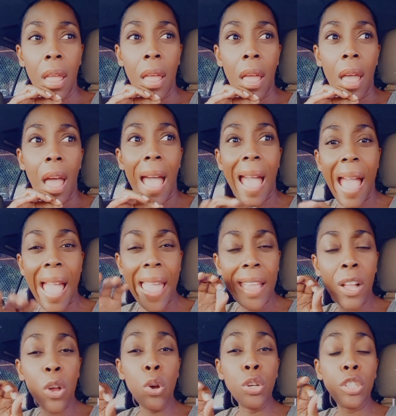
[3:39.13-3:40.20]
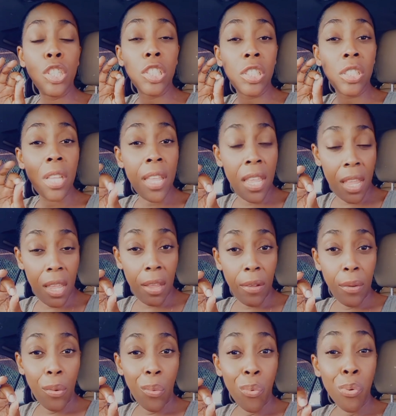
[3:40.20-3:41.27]
I could see
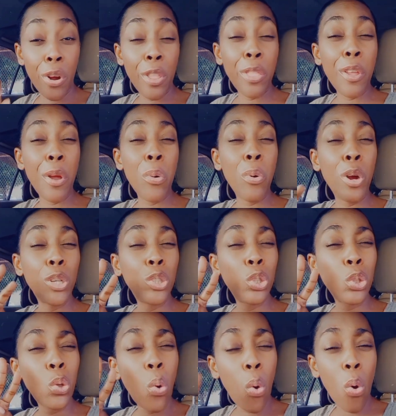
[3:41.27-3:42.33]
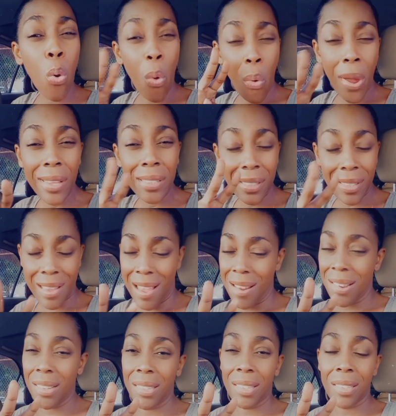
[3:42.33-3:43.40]
where there were two
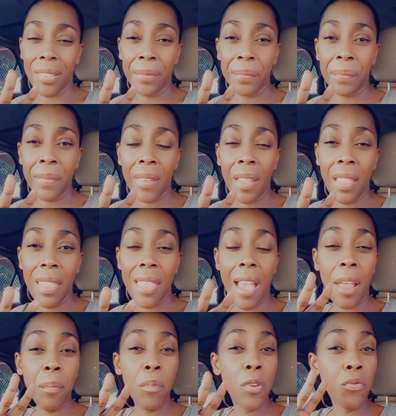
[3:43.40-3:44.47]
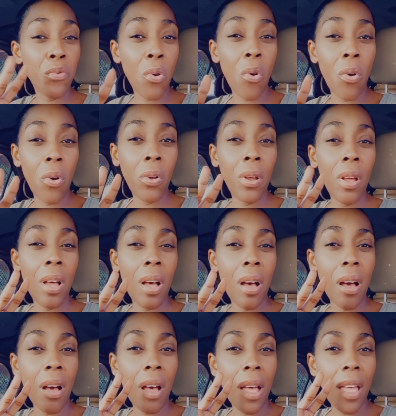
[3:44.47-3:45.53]
questions that Munro
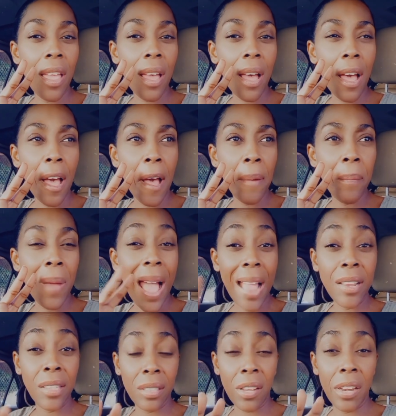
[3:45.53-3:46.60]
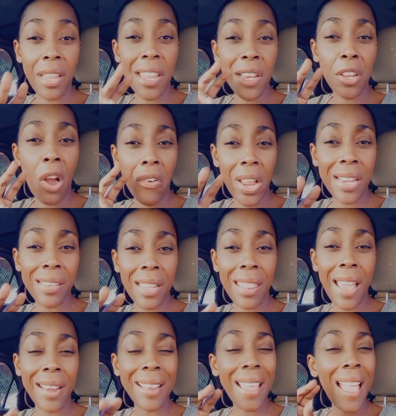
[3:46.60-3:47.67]
answered incorrectly,
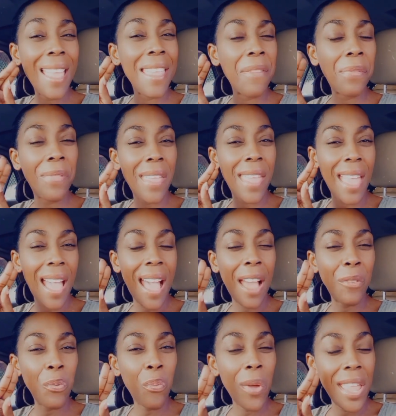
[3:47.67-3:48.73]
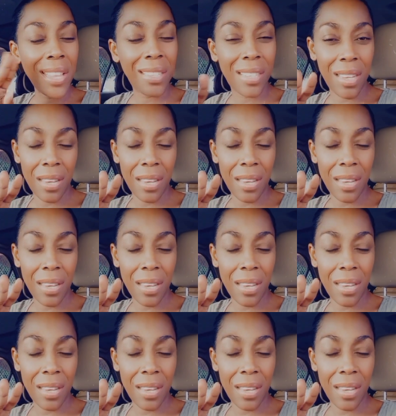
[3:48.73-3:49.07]
that if they had waited